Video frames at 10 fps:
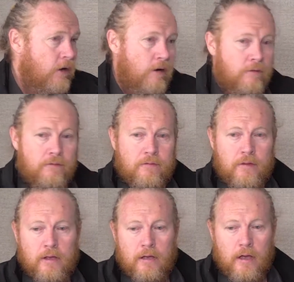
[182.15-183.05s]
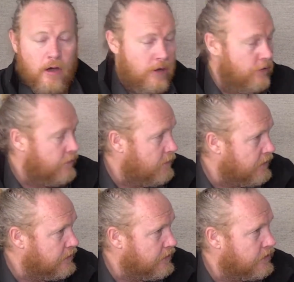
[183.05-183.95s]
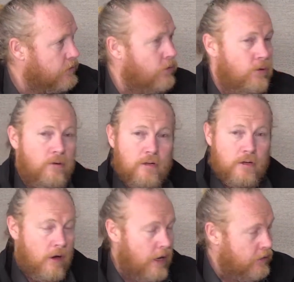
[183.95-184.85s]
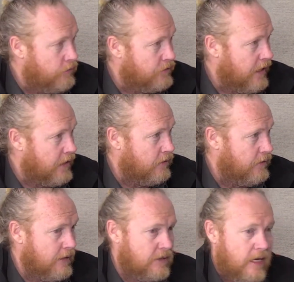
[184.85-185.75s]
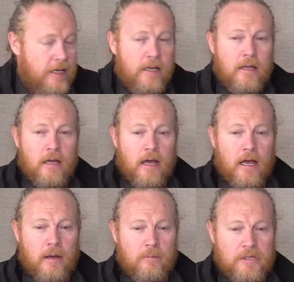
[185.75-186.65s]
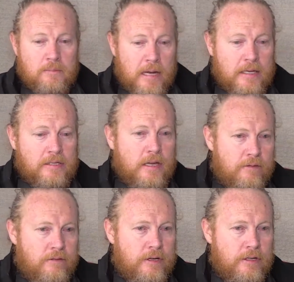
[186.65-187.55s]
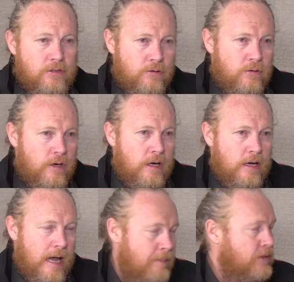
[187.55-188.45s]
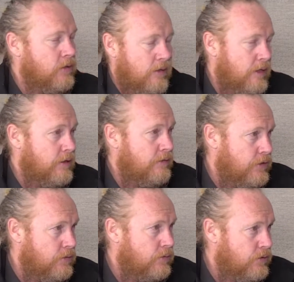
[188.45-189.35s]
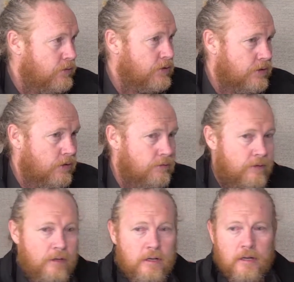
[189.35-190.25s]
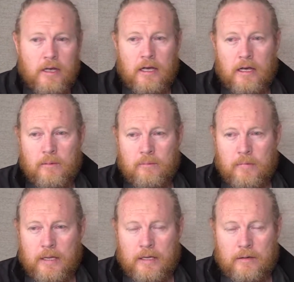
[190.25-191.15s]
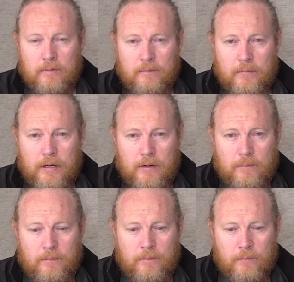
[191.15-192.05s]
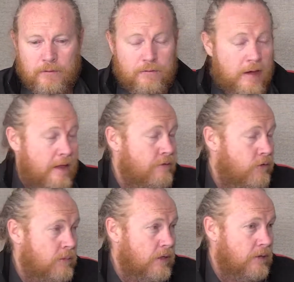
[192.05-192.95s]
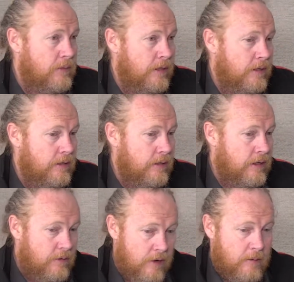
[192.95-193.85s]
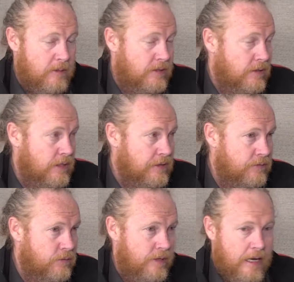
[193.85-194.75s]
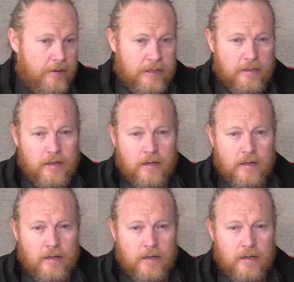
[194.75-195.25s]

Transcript: of the owner of the business or the guide who's taking you that day, which makes every tour absolutely individual to itself. And we've found that formula to be incredibly successful. We're now in